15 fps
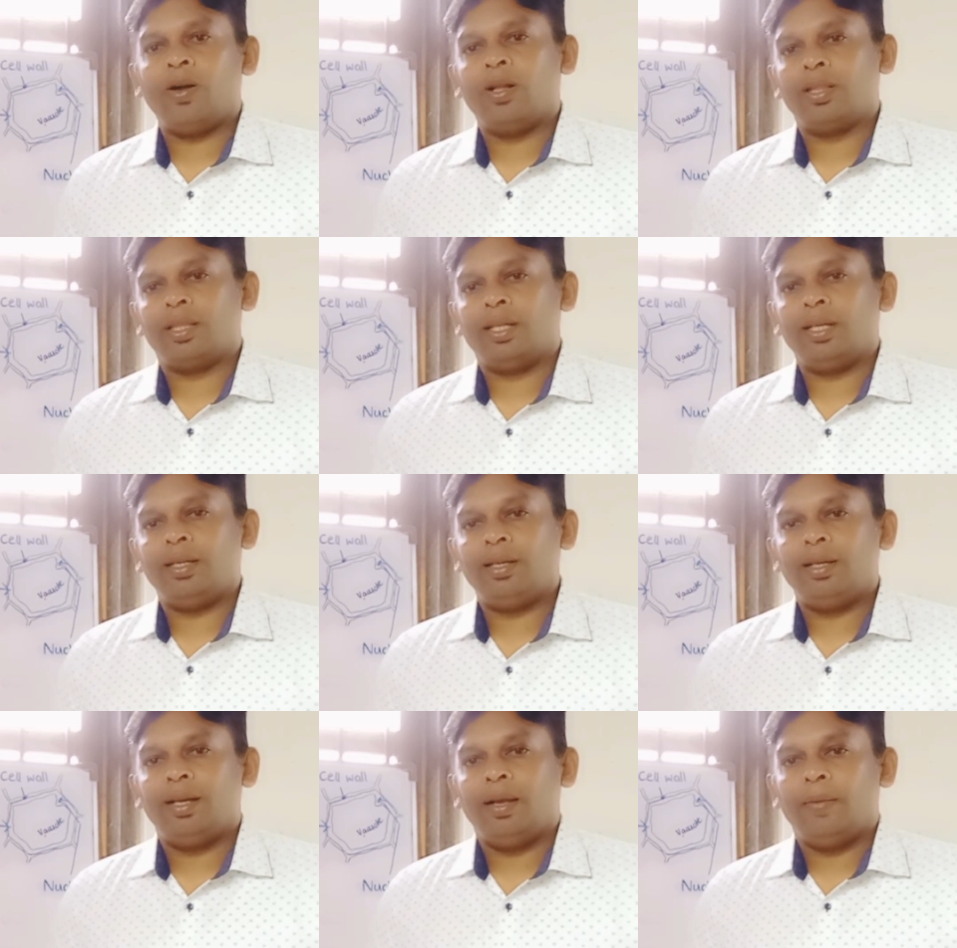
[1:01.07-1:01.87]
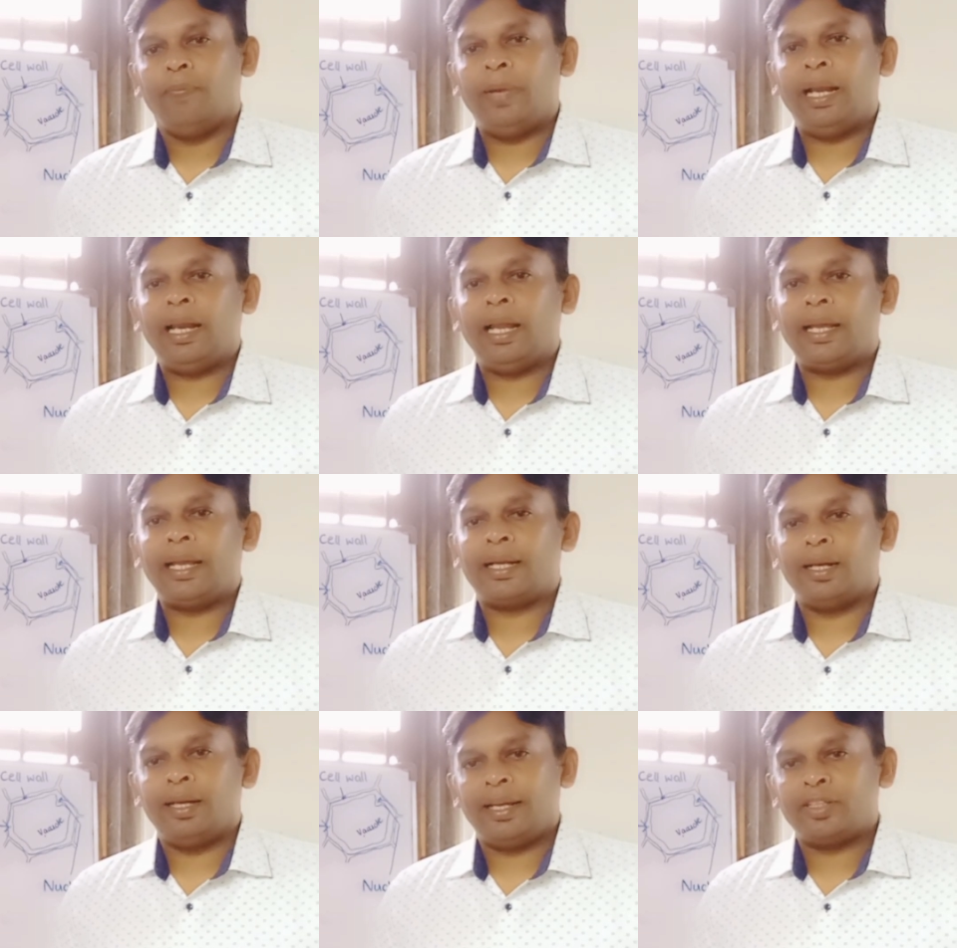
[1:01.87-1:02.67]
on the bell
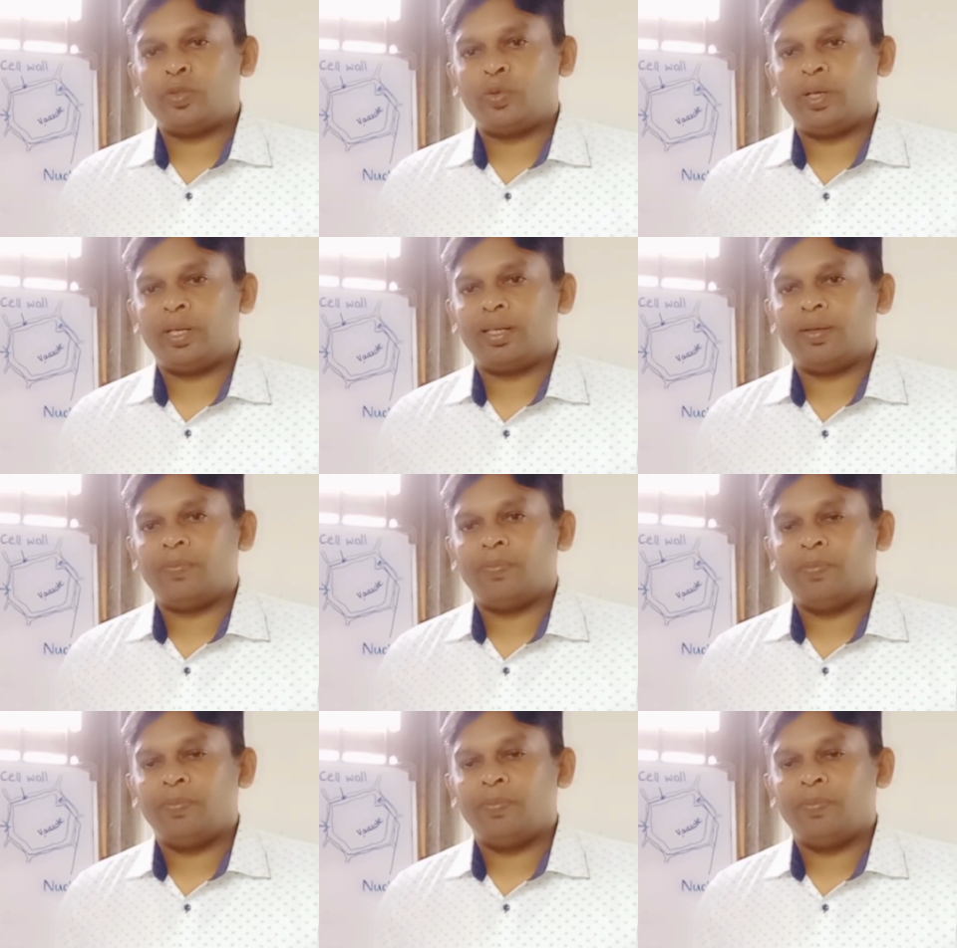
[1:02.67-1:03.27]
icon next to it.